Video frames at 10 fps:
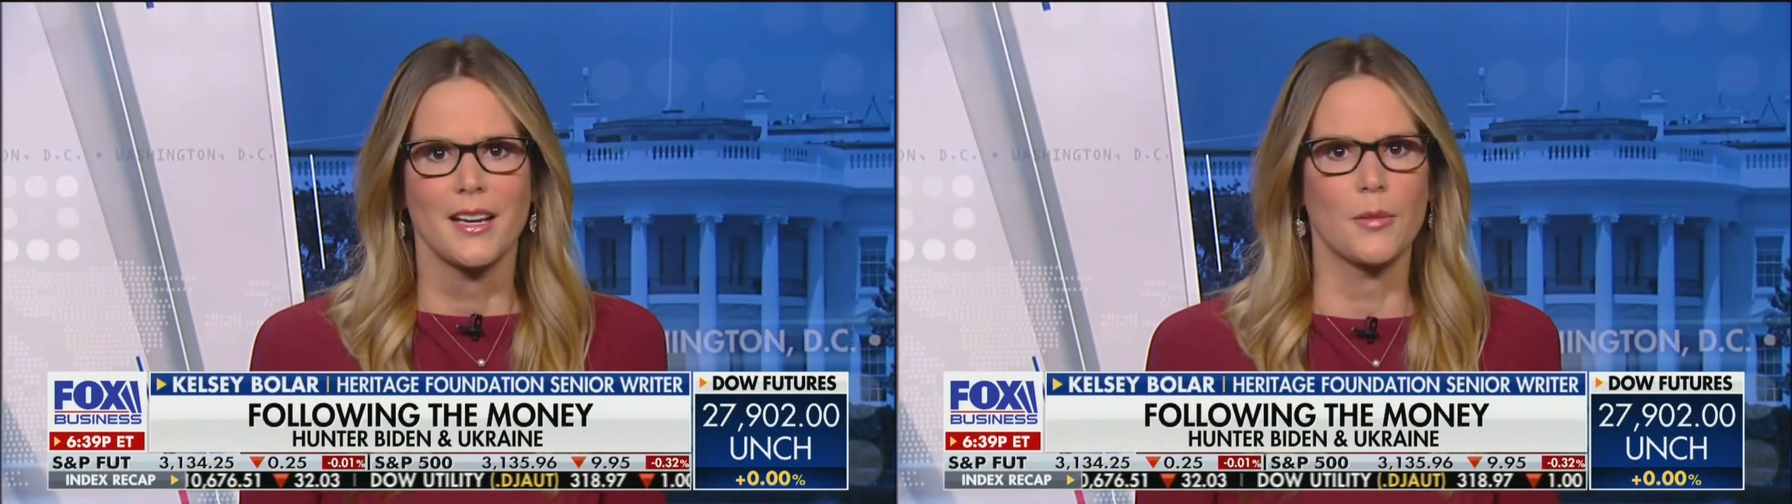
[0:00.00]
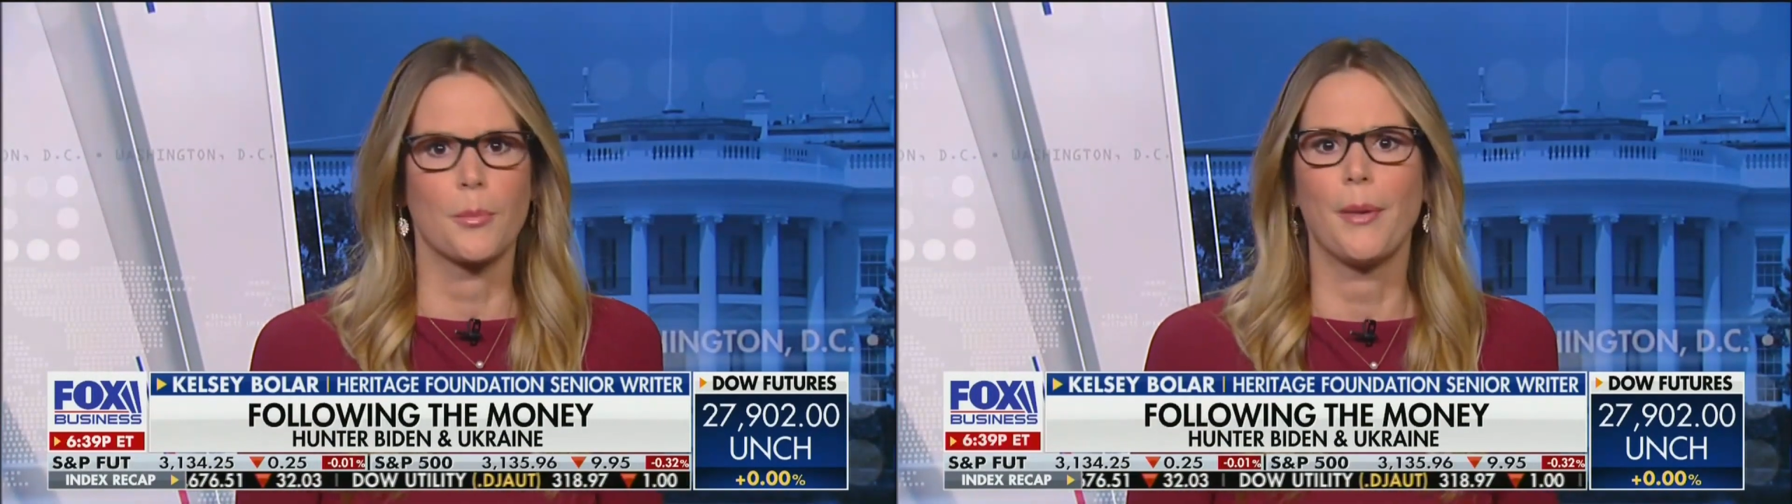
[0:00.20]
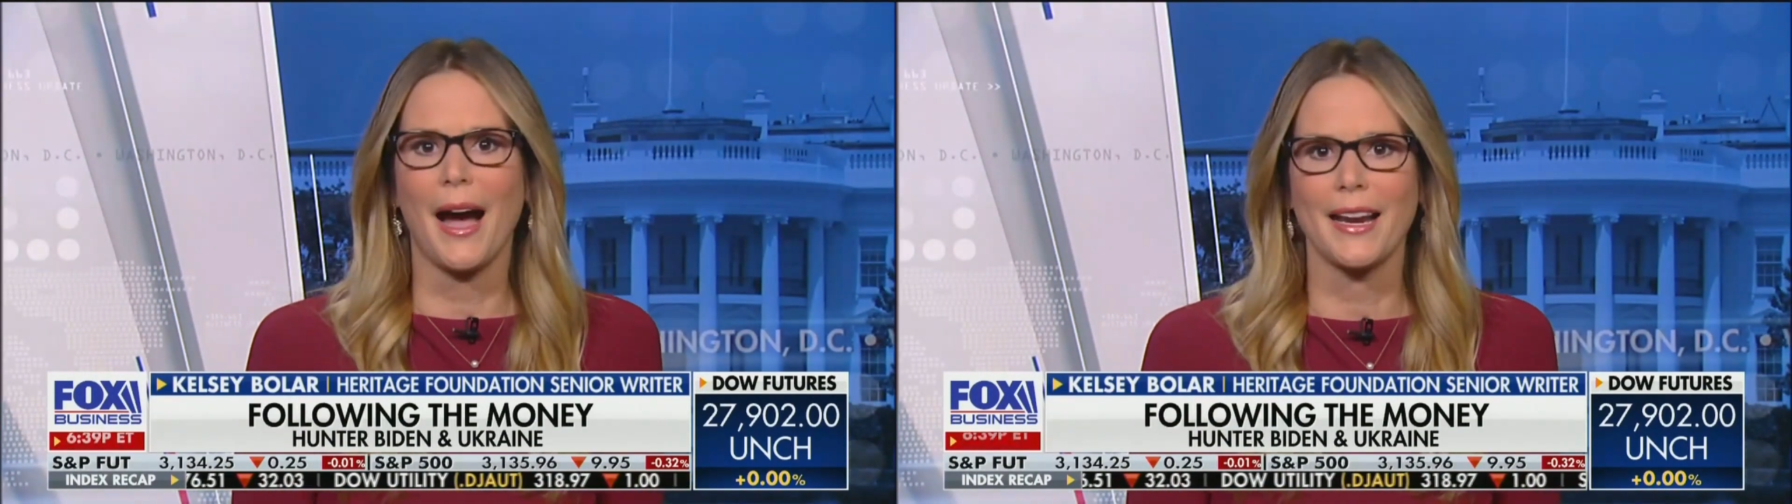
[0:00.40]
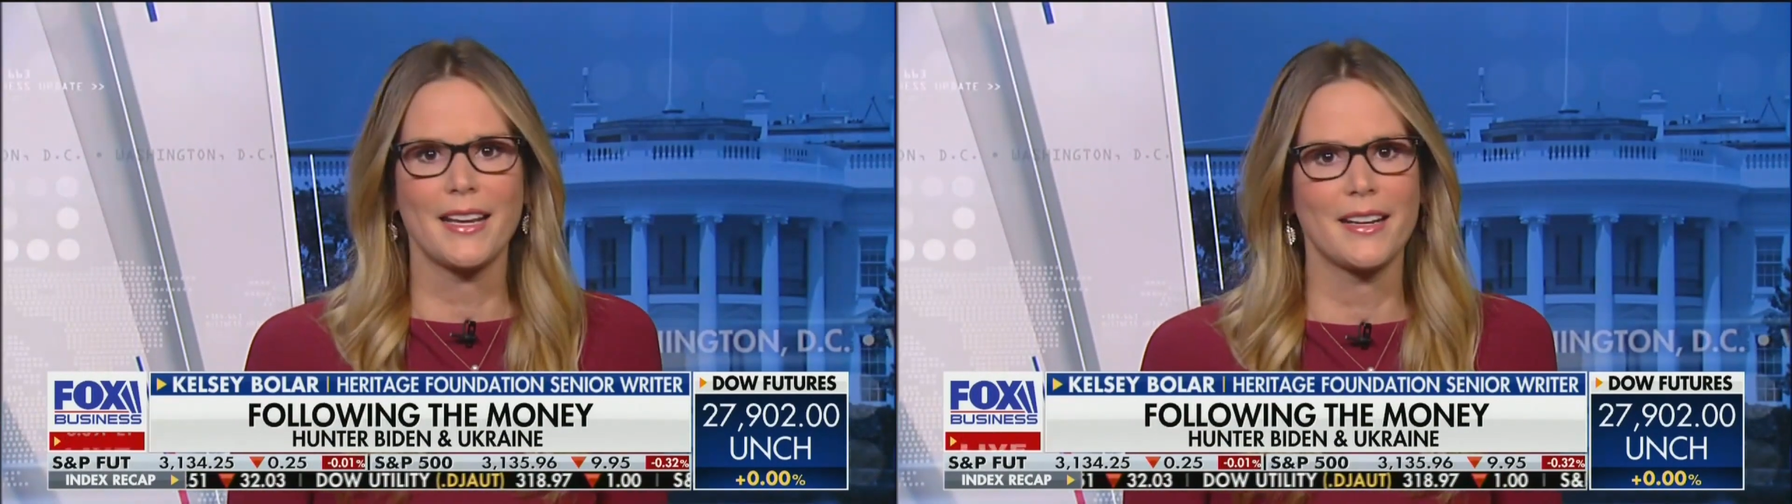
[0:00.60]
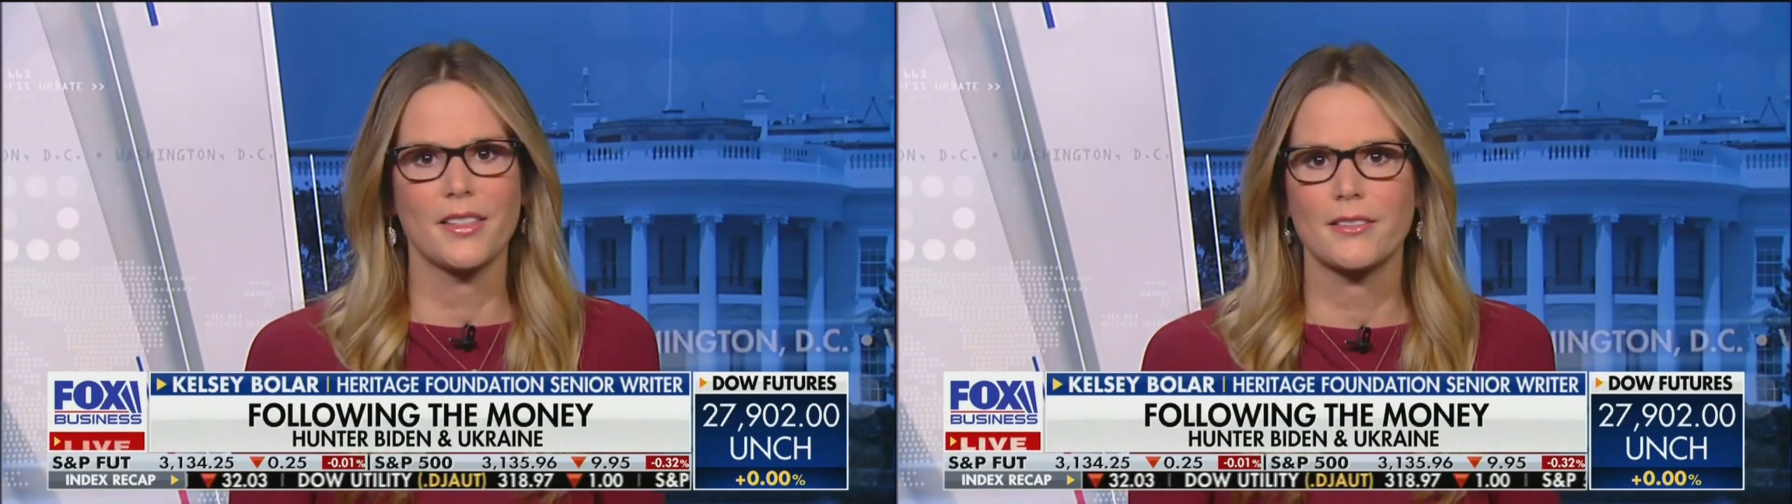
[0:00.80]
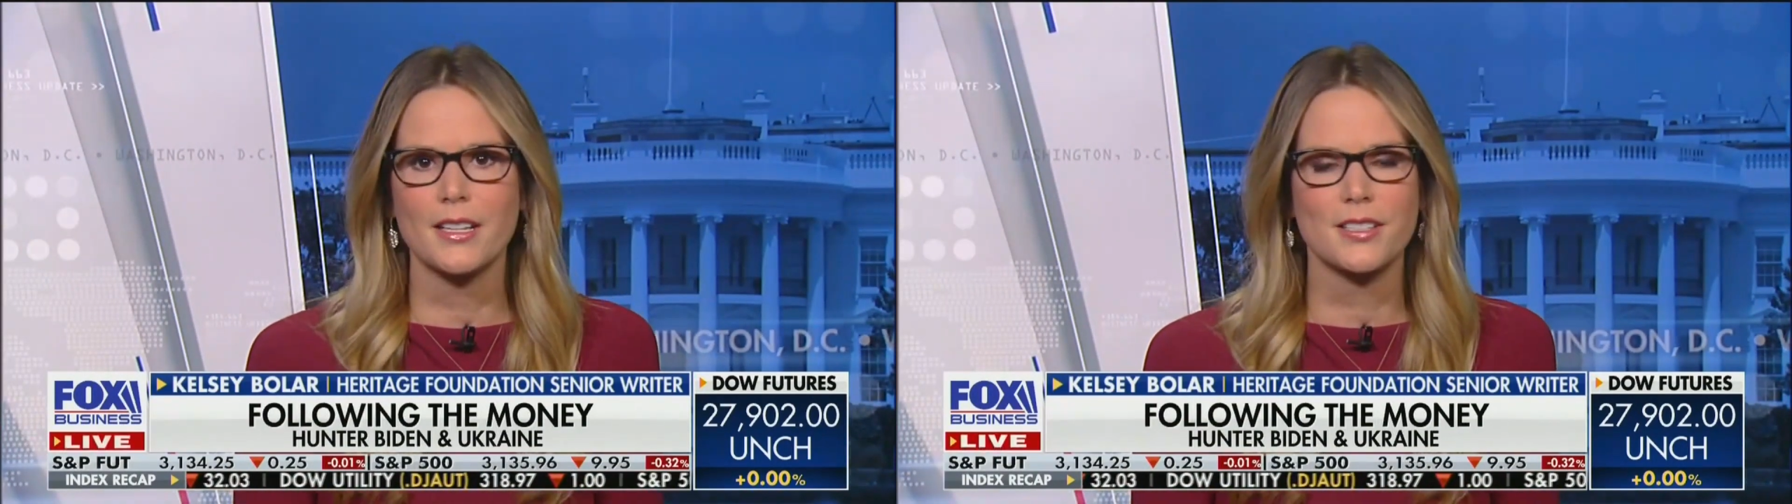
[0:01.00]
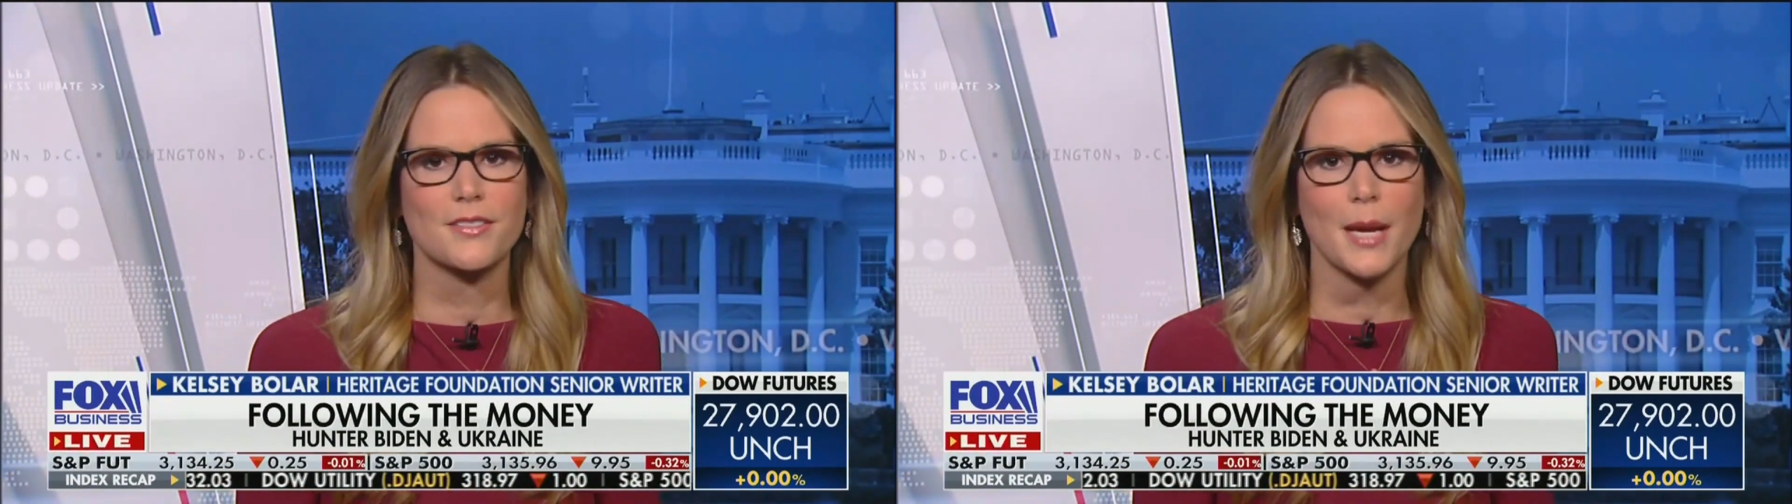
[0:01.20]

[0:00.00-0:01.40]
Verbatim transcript: Biden and the rest of